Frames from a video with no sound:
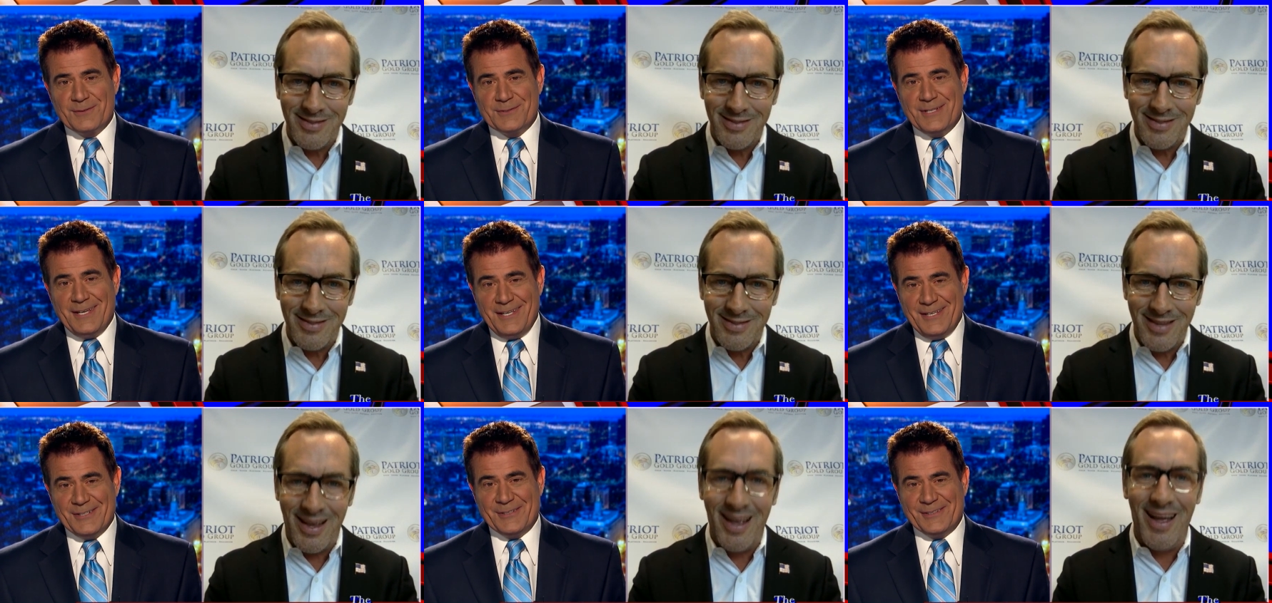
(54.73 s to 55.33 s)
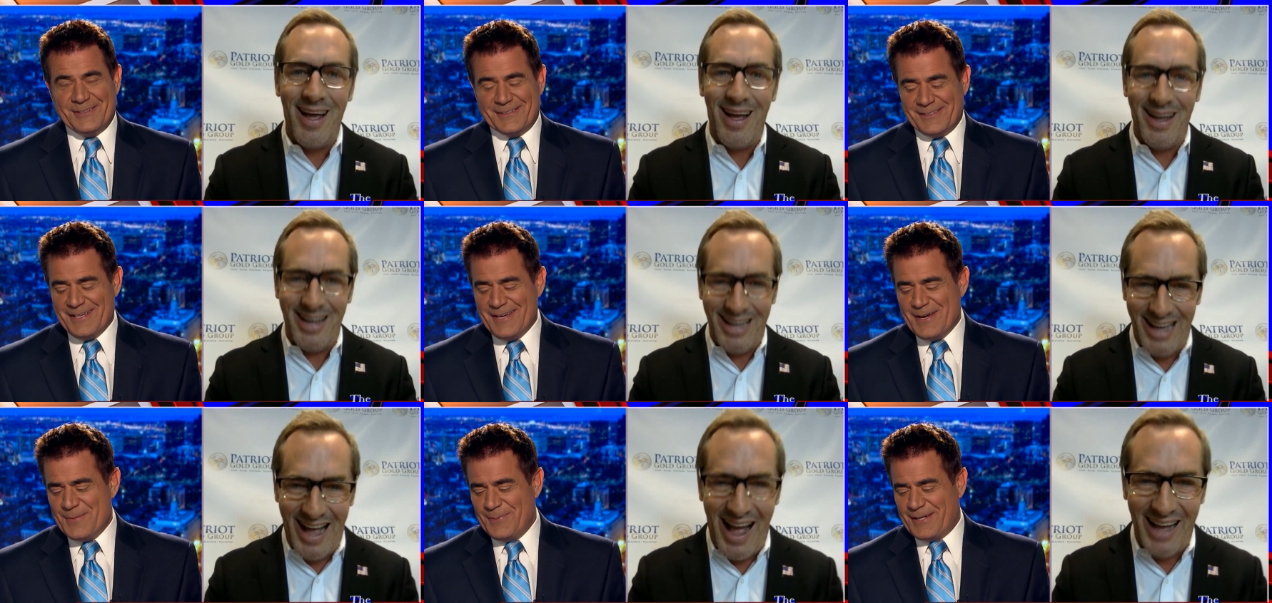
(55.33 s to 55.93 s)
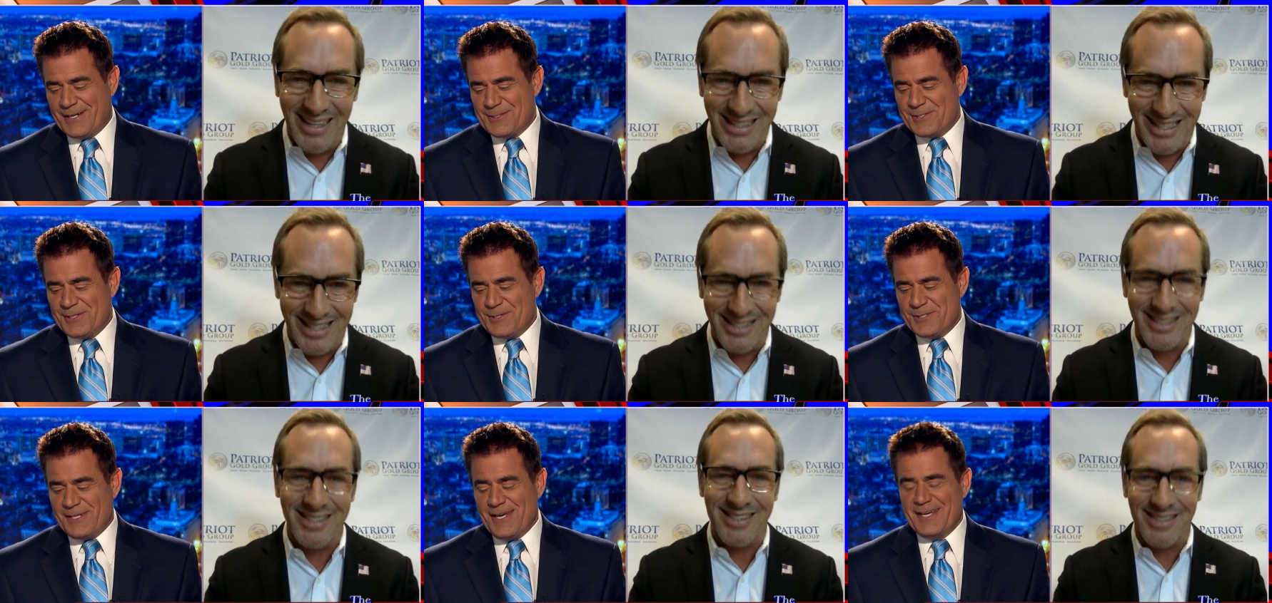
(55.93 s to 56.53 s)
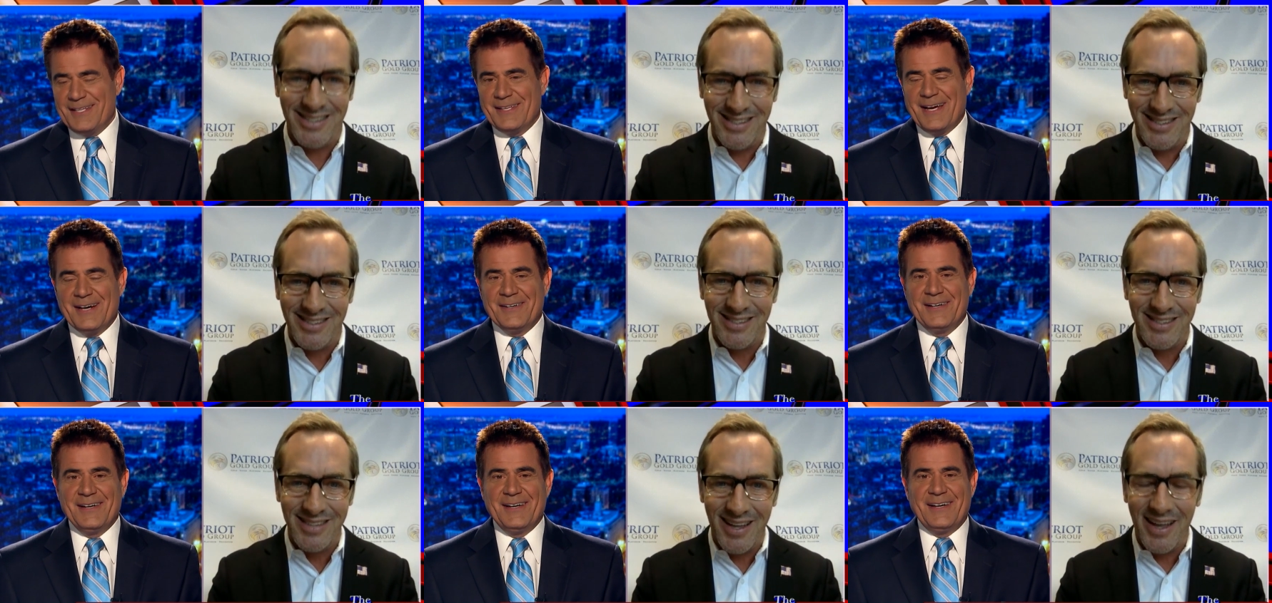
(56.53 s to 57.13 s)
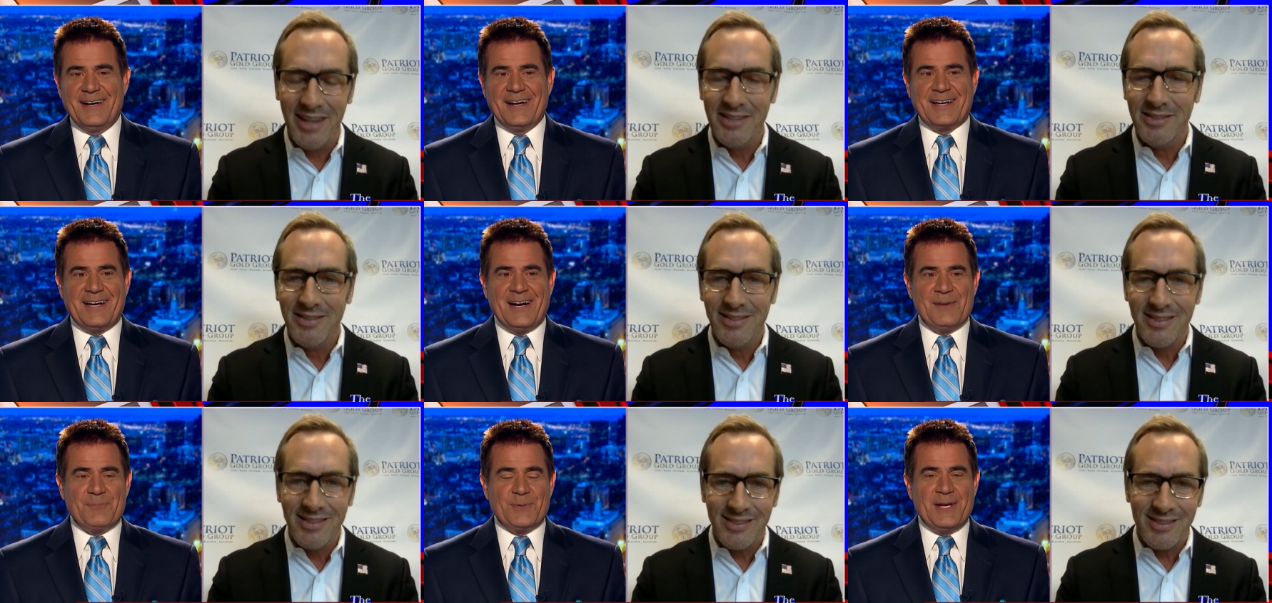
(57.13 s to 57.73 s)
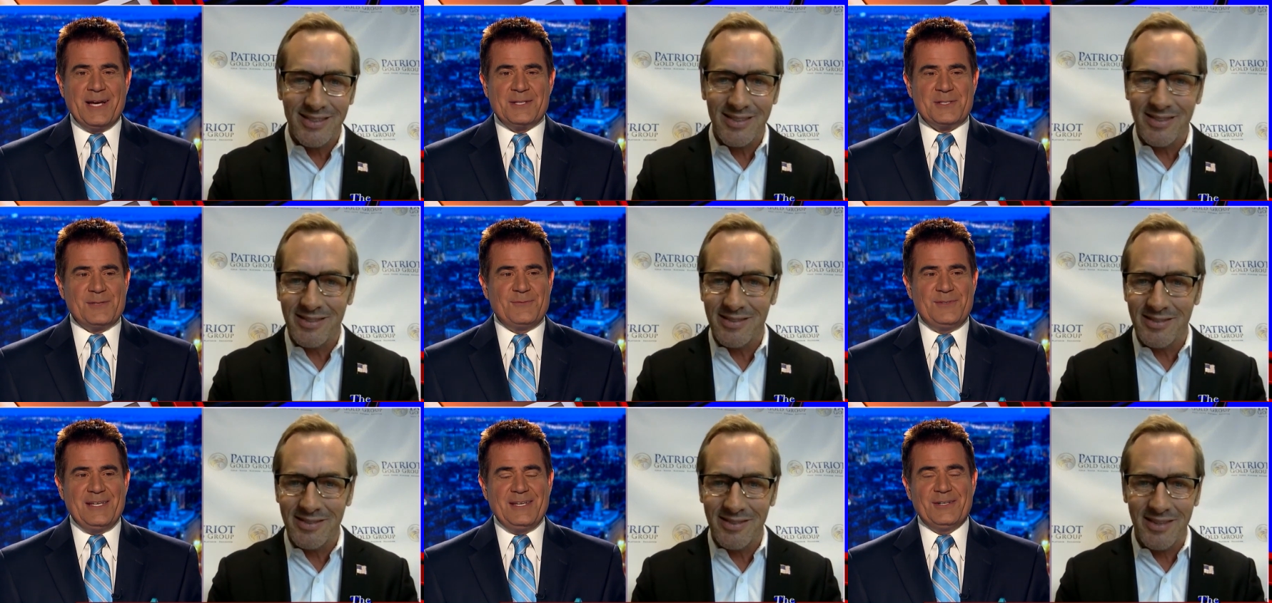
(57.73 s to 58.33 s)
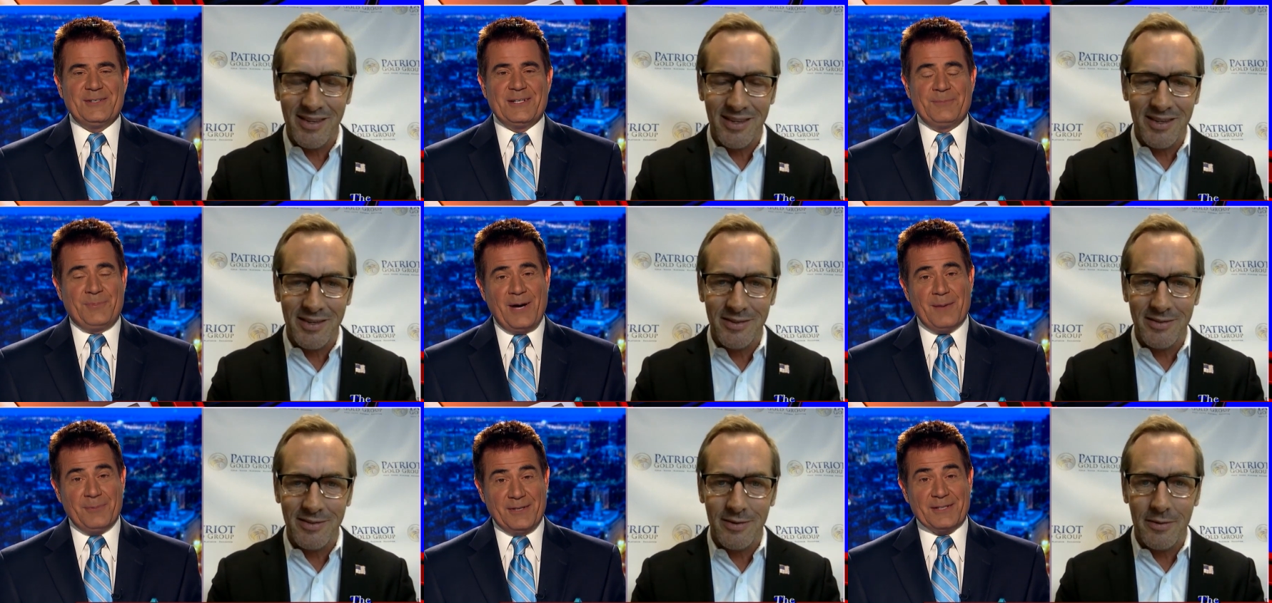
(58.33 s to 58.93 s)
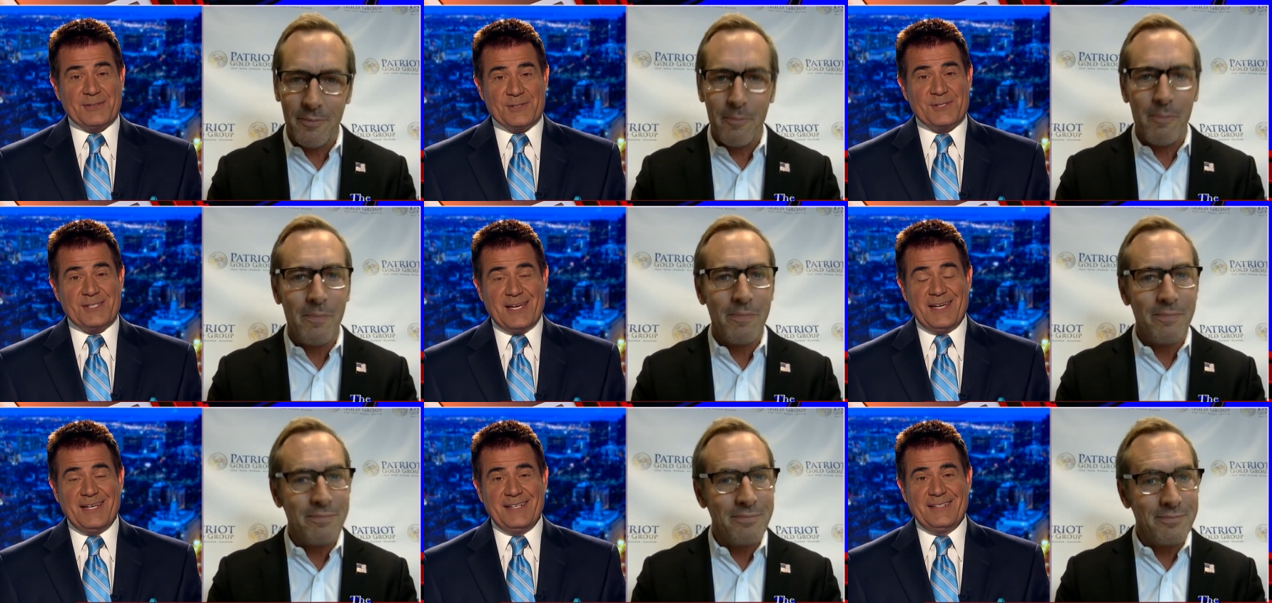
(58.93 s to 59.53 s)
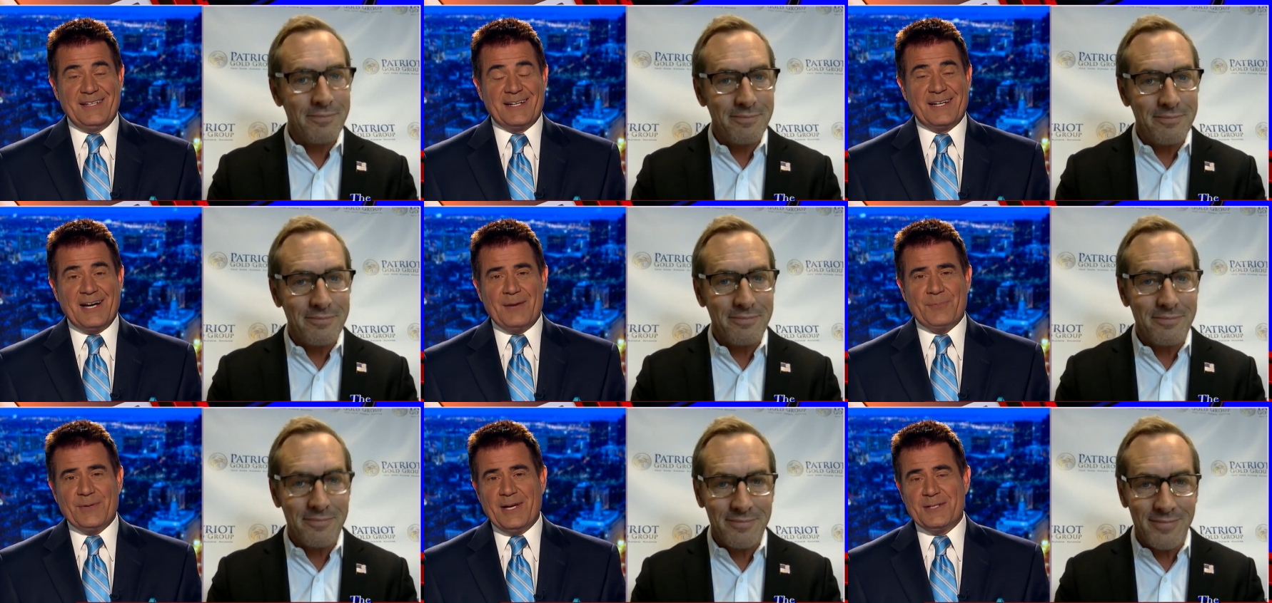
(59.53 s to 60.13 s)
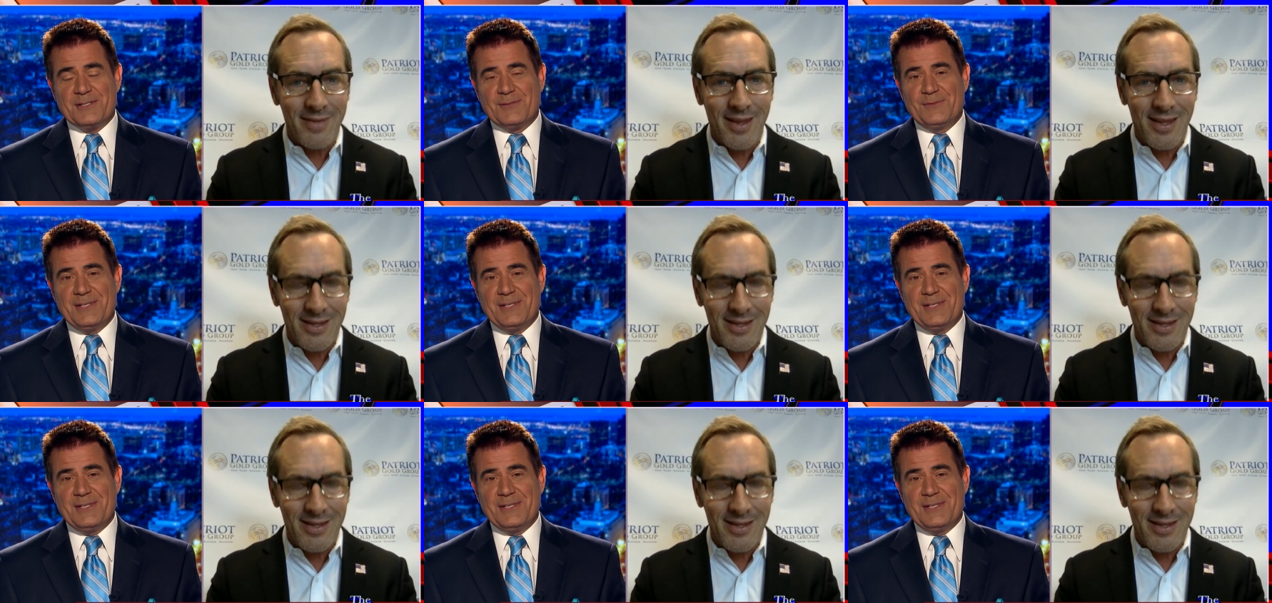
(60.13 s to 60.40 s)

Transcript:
Speaker 1: Deal because they're saying now a comprehensive deal in public. They're saying a comprehensive